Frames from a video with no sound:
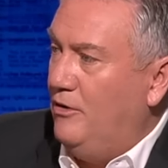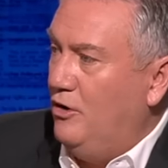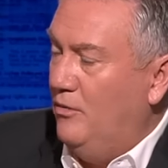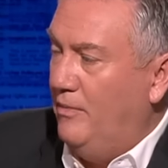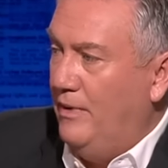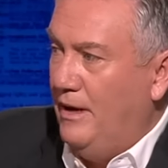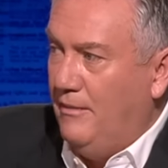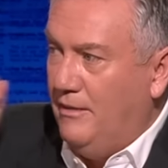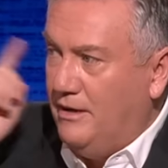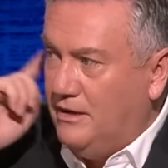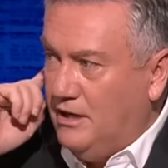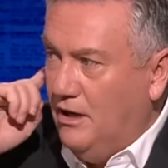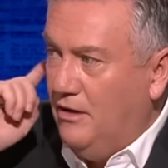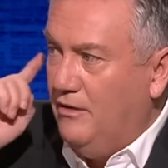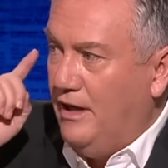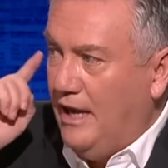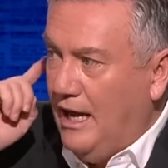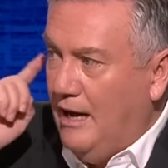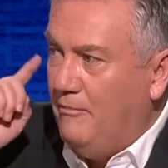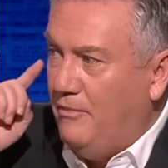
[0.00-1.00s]
you'll be able to tell
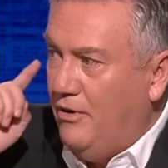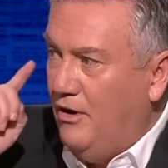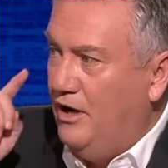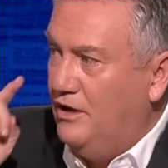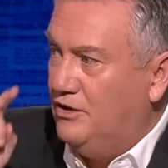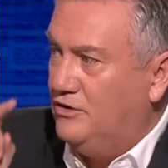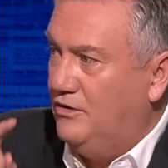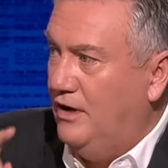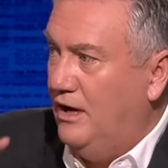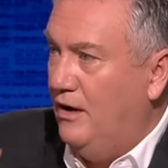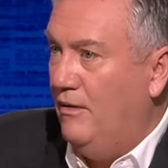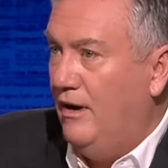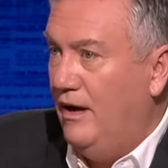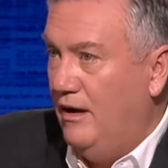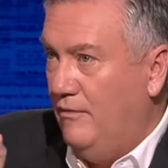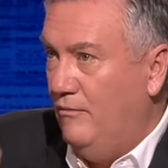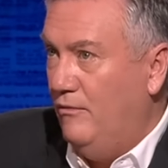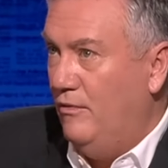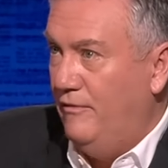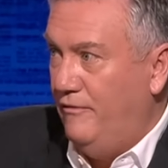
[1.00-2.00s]
the umpire straight
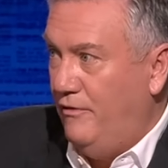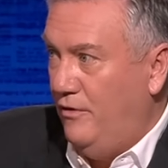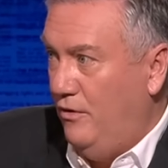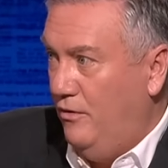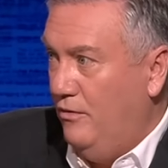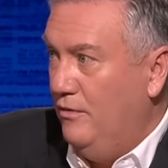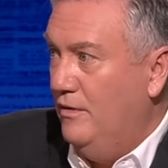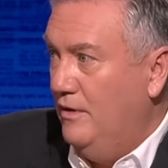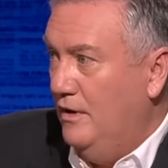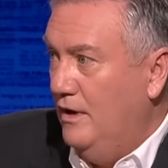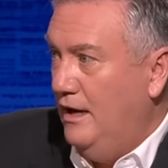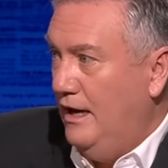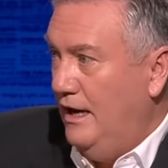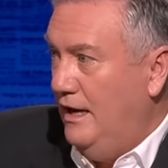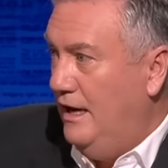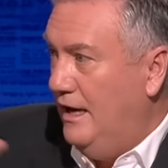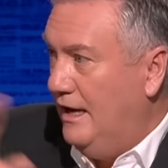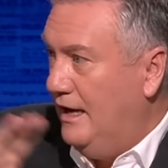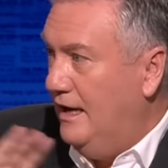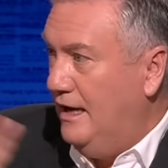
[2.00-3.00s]
away, review,
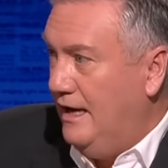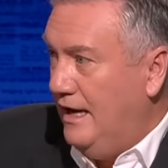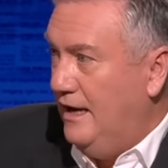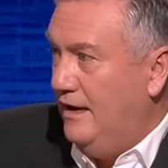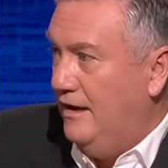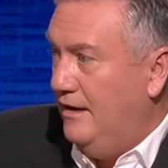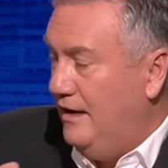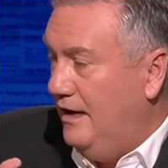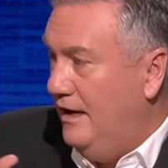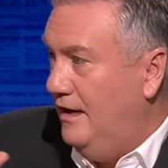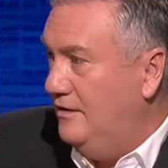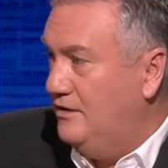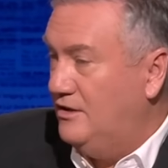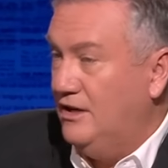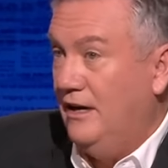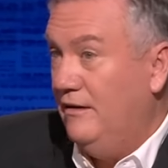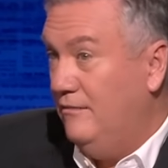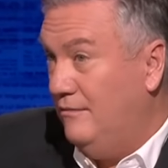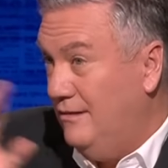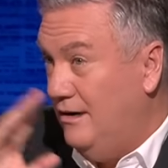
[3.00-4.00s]
and they can get it and
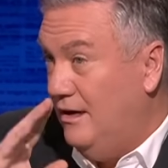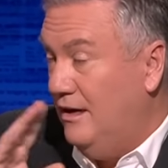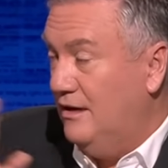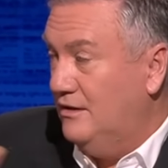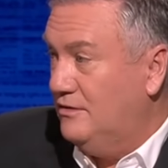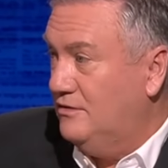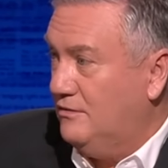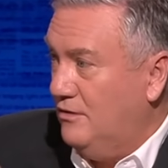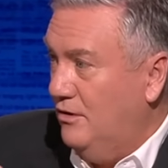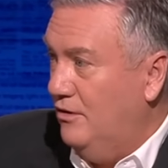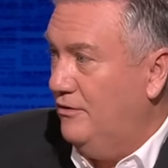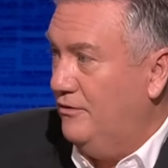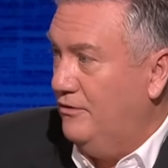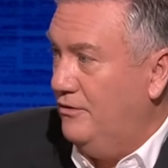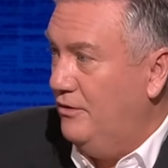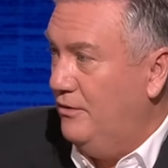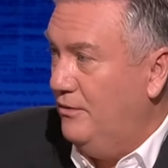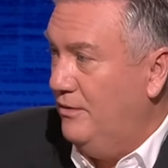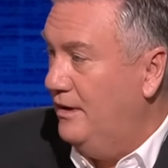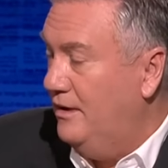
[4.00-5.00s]
say, right, it's gone
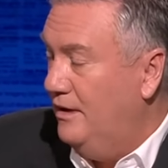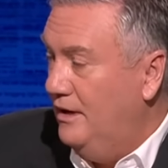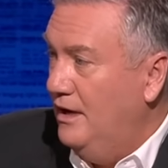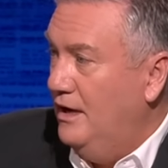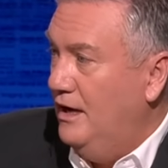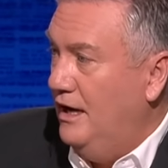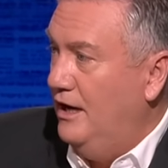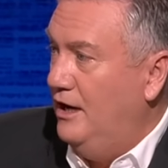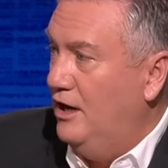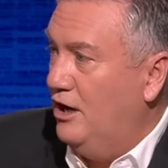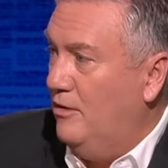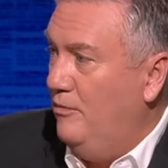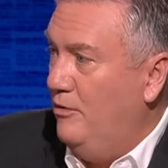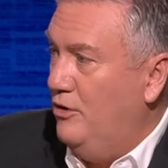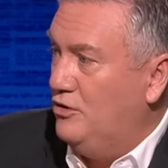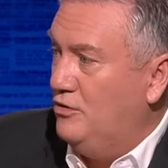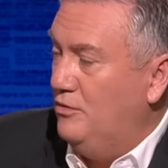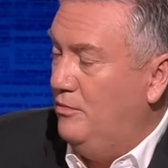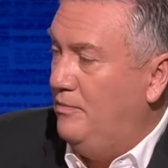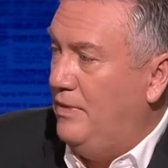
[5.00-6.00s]
through, and the
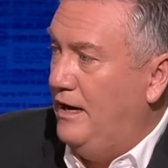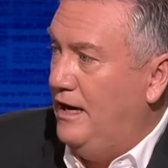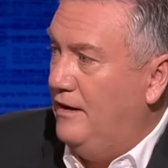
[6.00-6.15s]
commercial part.